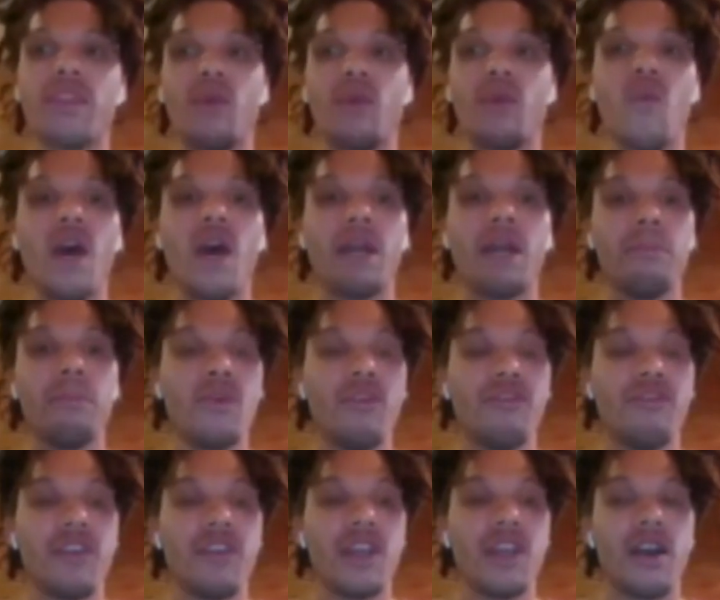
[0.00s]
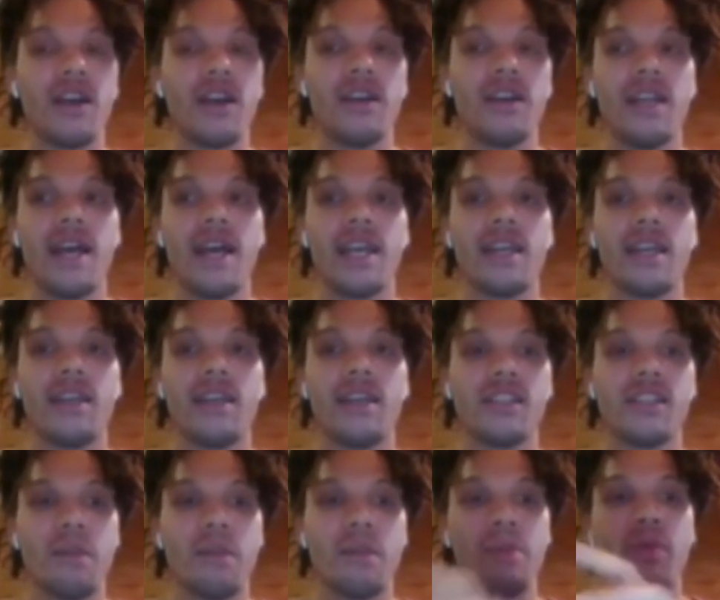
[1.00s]
than one move here. Like
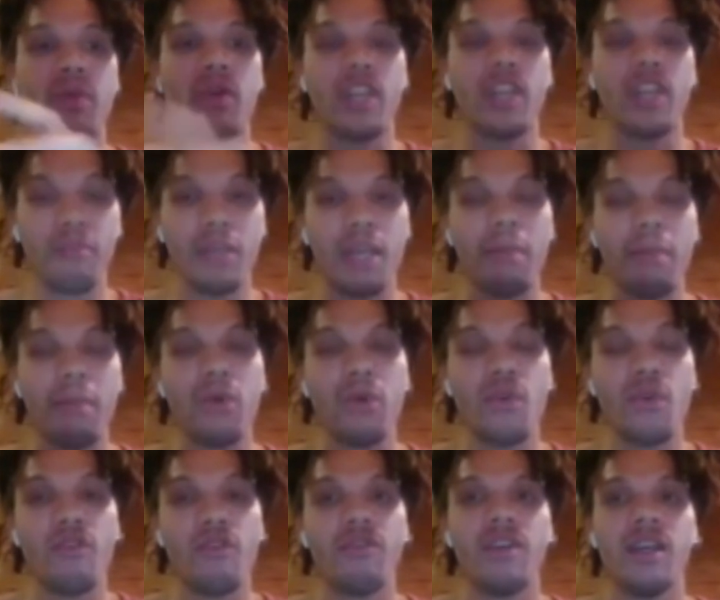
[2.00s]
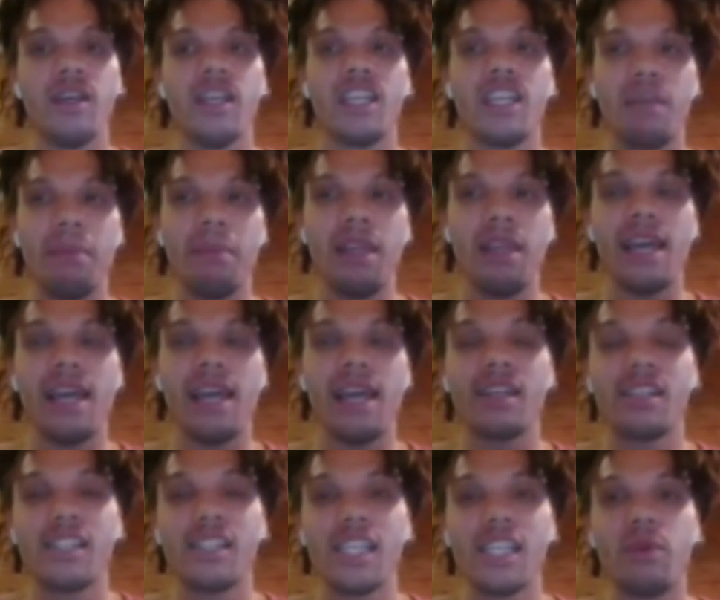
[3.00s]
some people are giving me a move. Give me like a
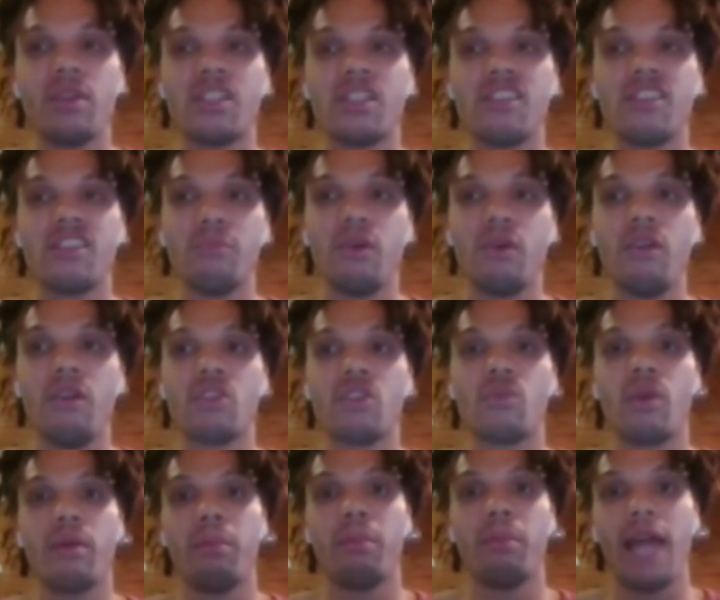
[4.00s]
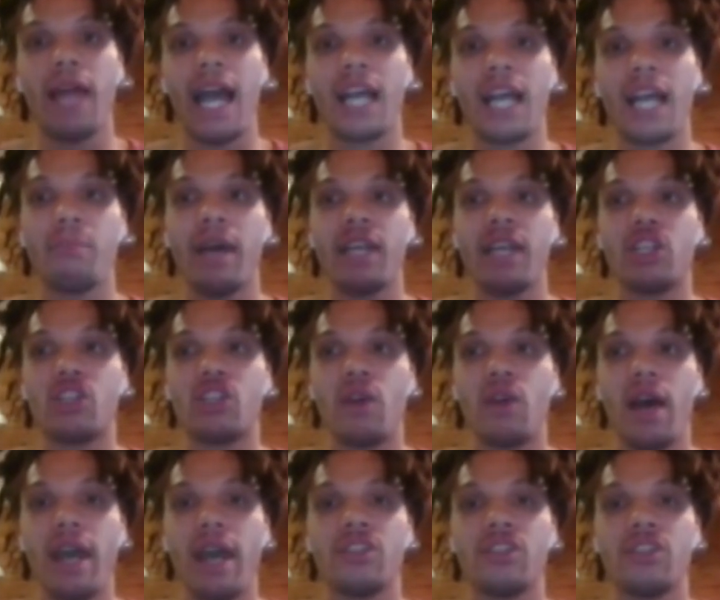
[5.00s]
sequence of moves where black might
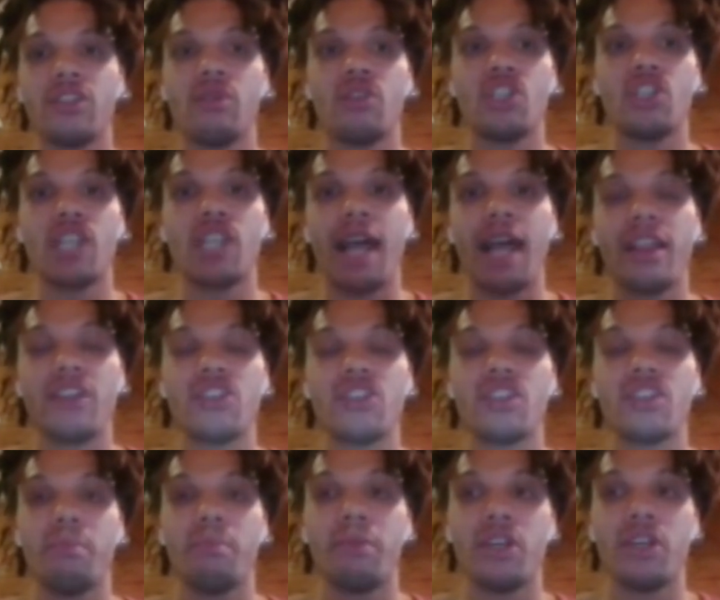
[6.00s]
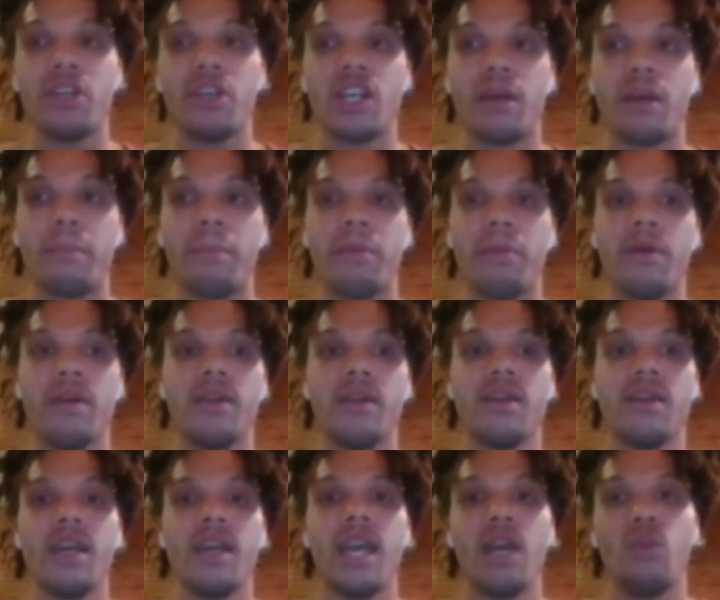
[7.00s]
try to challenge the bishop
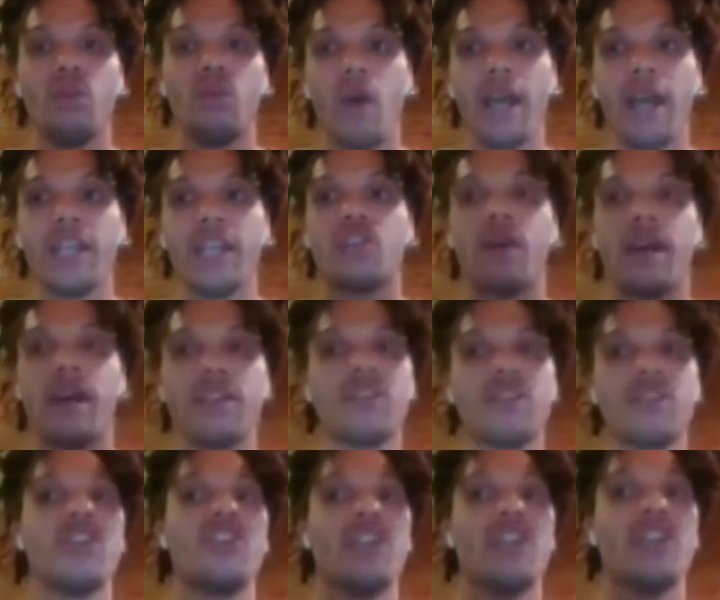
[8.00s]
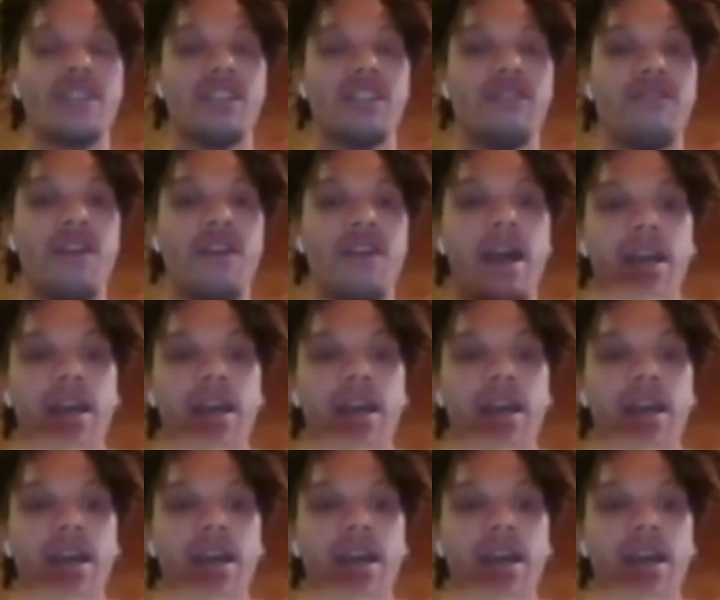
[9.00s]
and white tries to justify